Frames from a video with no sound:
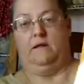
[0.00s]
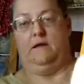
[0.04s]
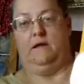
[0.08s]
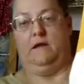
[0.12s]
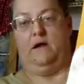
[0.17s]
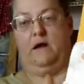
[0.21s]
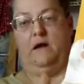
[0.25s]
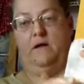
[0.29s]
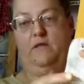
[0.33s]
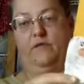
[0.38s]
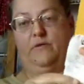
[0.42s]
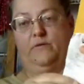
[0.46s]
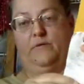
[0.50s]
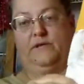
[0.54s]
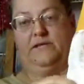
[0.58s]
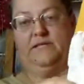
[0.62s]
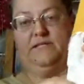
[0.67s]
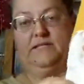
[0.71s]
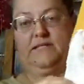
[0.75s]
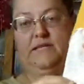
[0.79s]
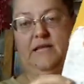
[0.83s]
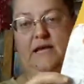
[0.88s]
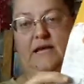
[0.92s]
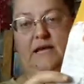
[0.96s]
on the
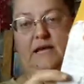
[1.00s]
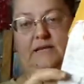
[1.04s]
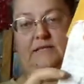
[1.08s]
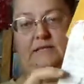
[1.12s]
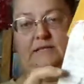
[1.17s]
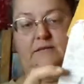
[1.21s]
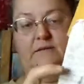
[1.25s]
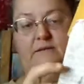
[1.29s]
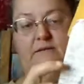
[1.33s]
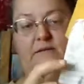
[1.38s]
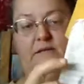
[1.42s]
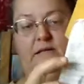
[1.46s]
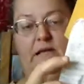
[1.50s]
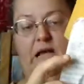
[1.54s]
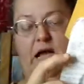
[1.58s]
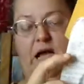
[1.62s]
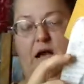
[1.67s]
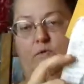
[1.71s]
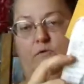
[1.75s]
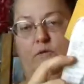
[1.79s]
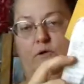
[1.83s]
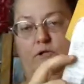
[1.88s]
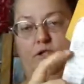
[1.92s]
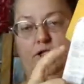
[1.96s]
receipt, I
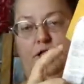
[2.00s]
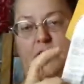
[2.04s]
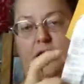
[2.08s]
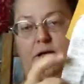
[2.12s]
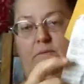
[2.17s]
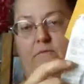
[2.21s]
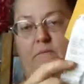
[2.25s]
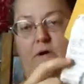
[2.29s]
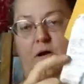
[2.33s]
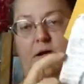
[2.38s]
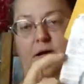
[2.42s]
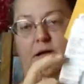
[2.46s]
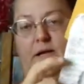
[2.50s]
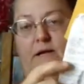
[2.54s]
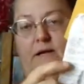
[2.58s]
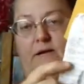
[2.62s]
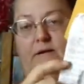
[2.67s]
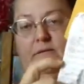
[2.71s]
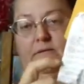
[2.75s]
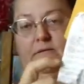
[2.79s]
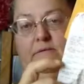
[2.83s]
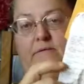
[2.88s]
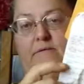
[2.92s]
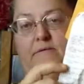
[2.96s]
will check mark it,
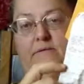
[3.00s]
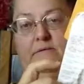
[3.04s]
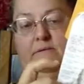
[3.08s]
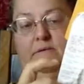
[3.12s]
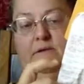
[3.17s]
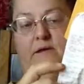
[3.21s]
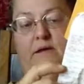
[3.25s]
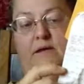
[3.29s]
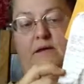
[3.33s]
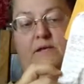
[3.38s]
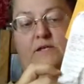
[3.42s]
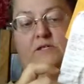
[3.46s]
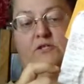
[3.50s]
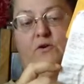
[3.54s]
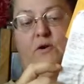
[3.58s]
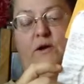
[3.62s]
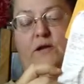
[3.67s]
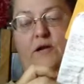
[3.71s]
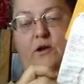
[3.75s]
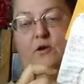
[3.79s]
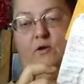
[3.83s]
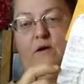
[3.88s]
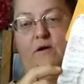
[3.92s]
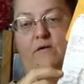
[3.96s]
so I
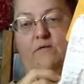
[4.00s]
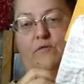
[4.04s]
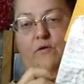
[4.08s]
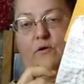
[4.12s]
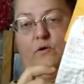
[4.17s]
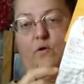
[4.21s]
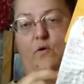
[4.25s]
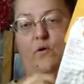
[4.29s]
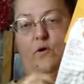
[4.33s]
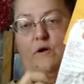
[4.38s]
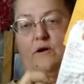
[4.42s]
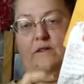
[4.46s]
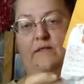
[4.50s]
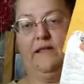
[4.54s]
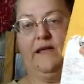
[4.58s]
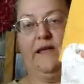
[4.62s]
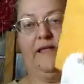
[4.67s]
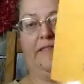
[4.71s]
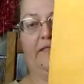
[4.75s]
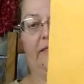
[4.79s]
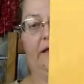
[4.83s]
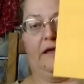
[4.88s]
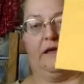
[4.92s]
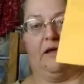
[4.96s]
know I've recorded
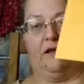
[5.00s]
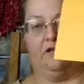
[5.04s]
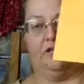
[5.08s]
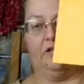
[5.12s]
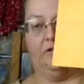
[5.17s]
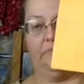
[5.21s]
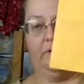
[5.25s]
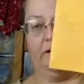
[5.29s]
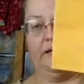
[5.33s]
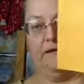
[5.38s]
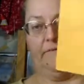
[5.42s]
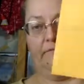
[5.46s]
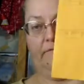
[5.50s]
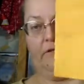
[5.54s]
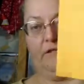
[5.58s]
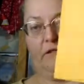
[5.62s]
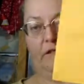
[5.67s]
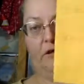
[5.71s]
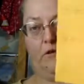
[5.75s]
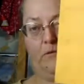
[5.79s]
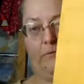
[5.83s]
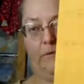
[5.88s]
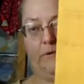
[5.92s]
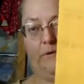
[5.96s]
that thing onto my
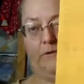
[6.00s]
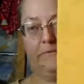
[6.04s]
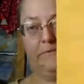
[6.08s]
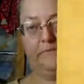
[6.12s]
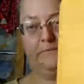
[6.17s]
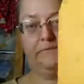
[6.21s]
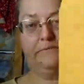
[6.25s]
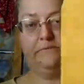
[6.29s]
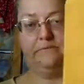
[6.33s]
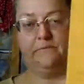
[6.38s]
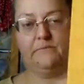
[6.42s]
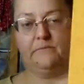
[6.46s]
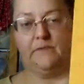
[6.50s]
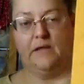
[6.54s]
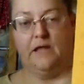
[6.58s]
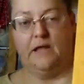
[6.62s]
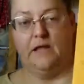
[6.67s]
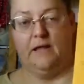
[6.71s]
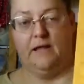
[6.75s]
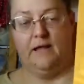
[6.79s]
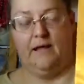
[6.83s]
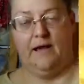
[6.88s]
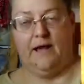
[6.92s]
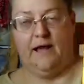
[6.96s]
envelope.
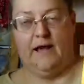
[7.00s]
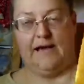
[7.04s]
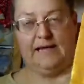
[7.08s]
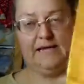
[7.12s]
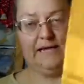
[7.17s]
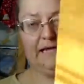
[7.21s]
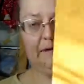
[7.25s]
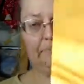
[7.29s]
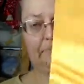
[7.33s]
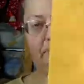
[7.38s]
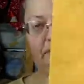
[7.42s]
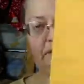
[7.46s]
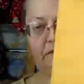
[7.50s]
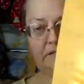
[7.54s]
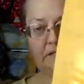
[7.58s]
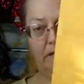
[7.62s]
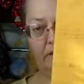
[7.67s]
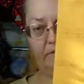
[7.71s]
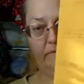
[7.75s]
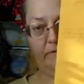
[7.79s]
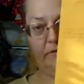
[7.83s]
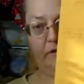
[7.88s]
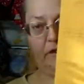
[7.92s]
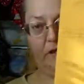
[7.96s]
I keep this
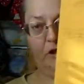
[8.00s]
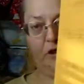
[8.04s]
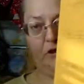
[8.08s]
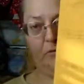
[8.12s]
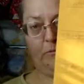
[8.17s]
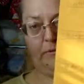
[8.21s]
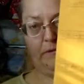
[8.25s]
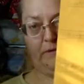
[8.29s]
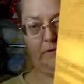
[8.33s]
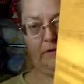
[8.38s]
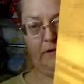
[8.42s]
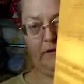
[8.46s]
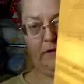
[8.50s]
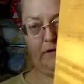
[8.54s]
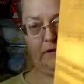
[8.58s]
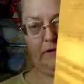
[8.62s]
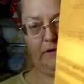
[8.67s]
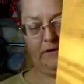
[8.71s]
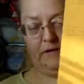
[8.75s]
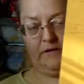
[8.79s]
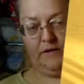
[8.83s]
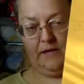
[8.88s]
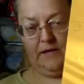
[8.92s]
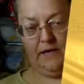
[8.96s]
envelope
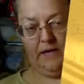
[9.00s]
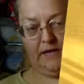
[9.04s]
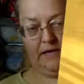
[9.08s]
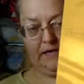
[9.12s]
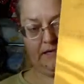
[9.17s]
in a